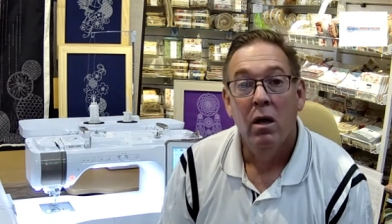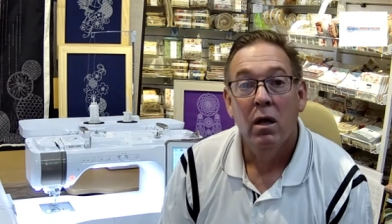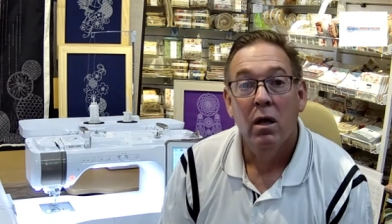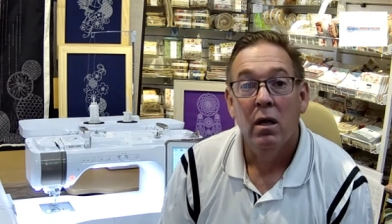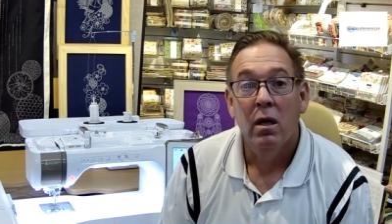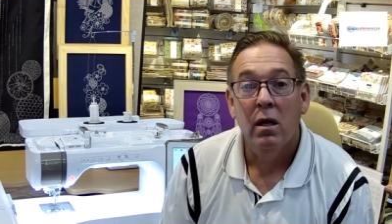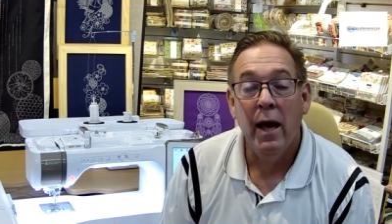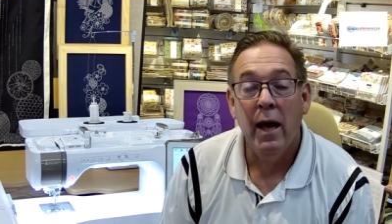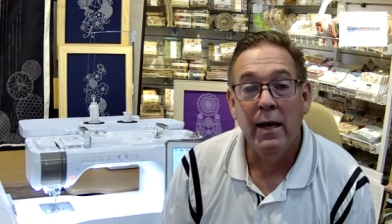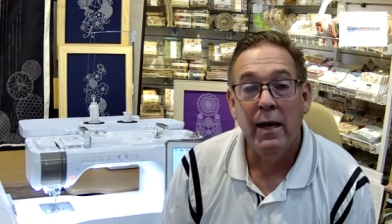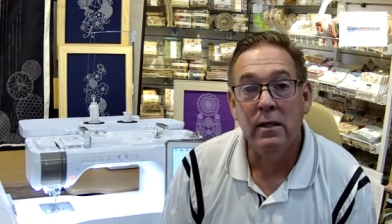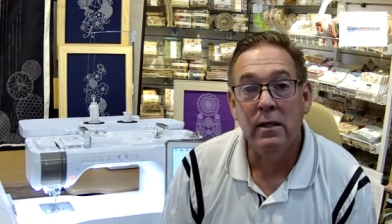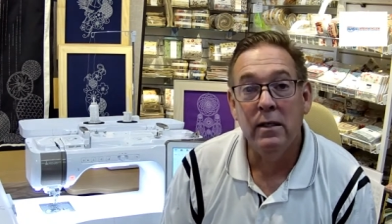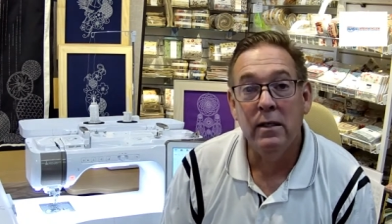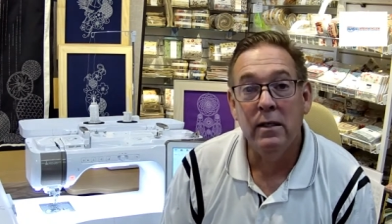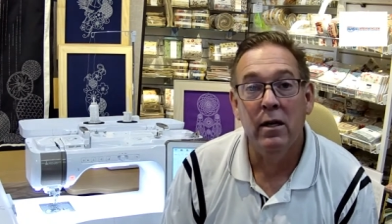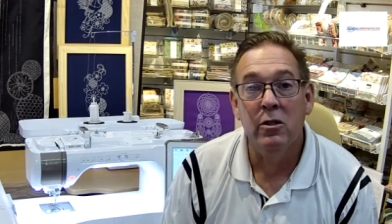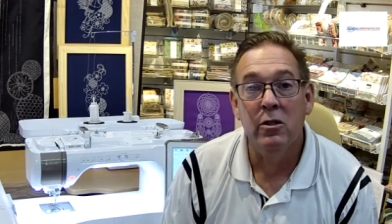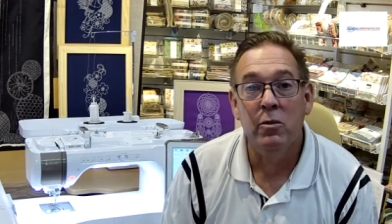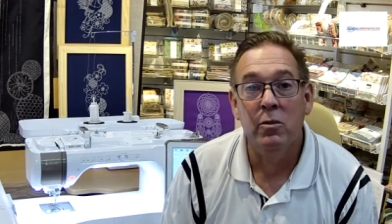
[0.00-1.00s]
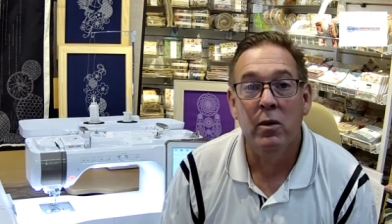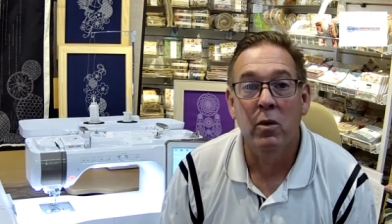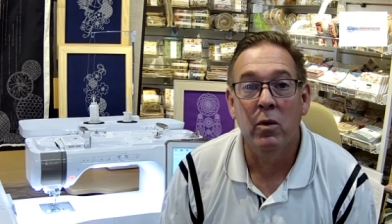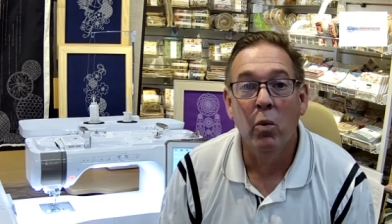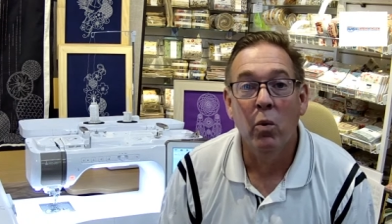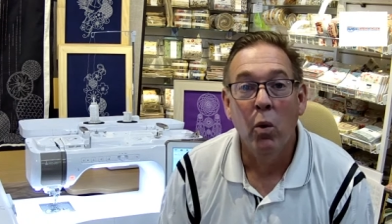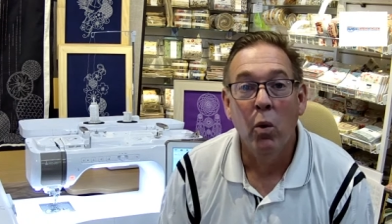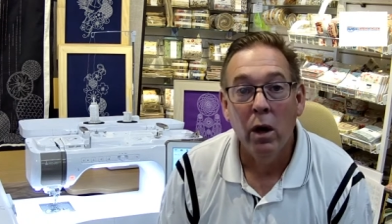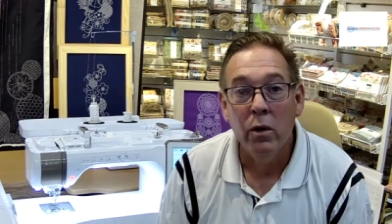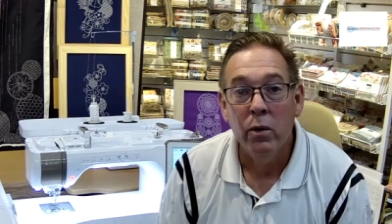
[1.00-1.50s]
Last announcement
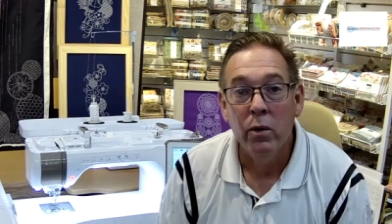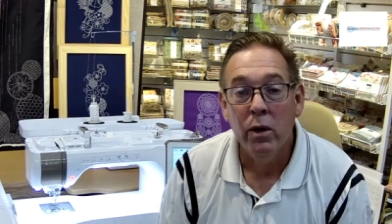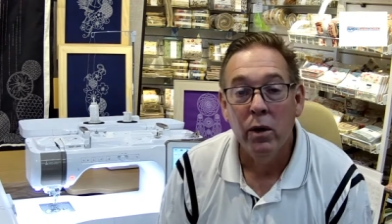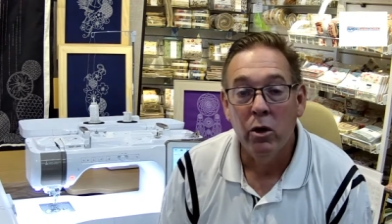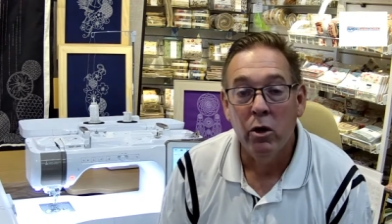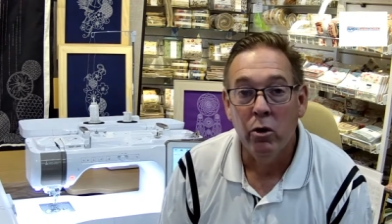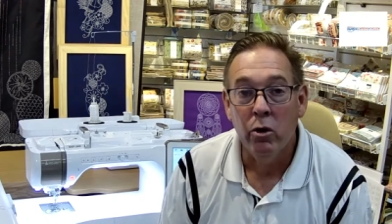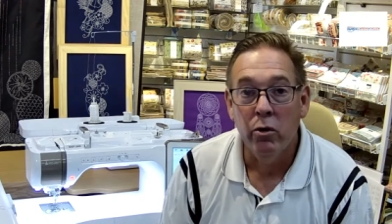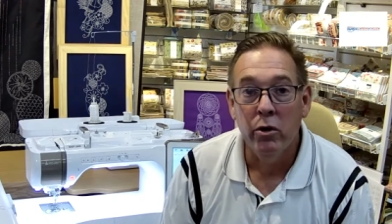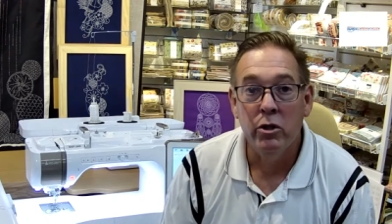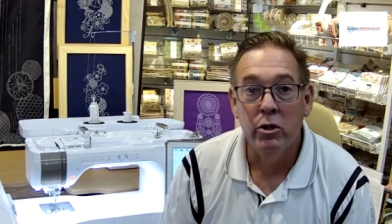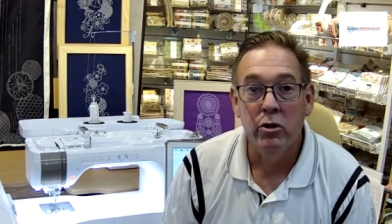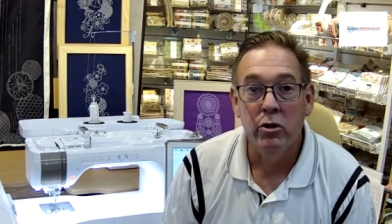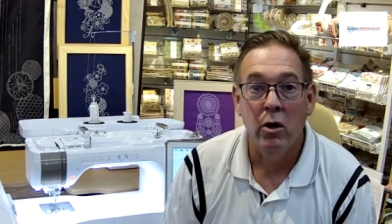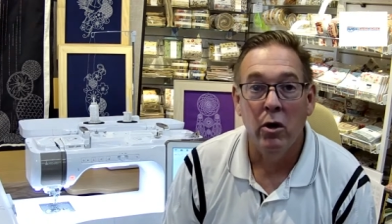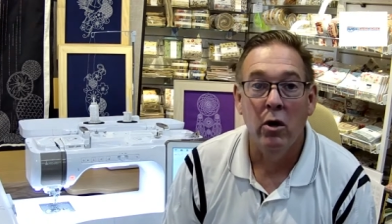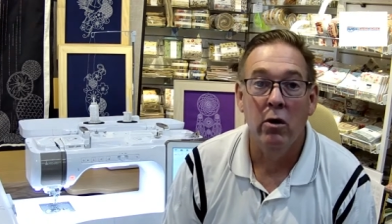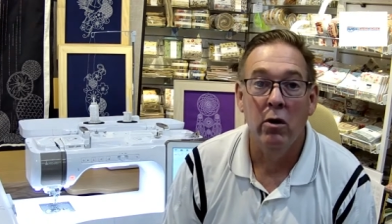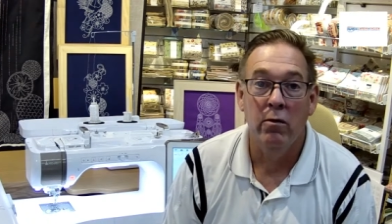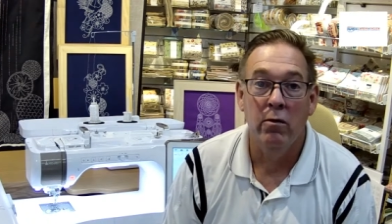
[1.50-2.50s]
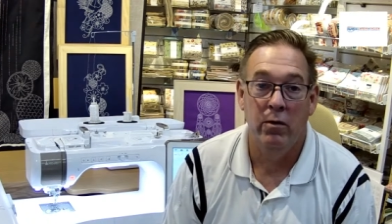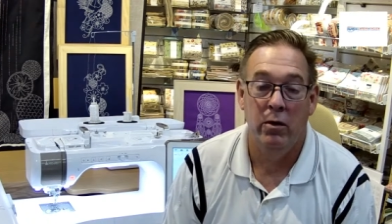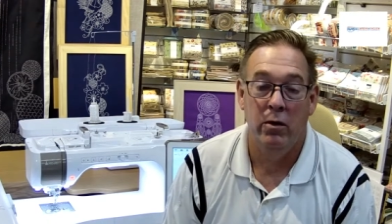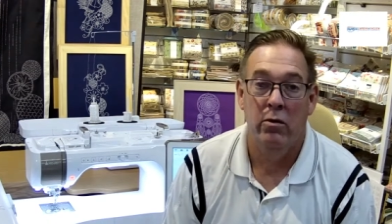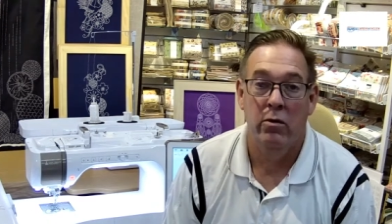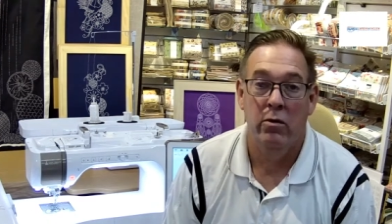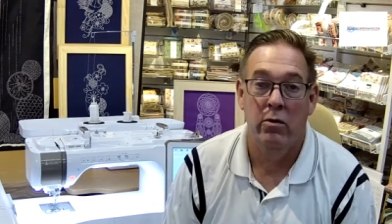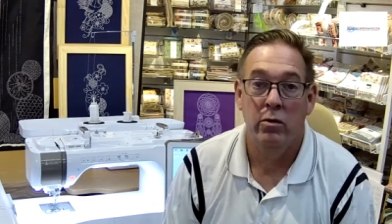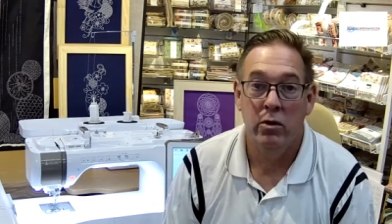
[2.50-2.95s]
want to encourage all of you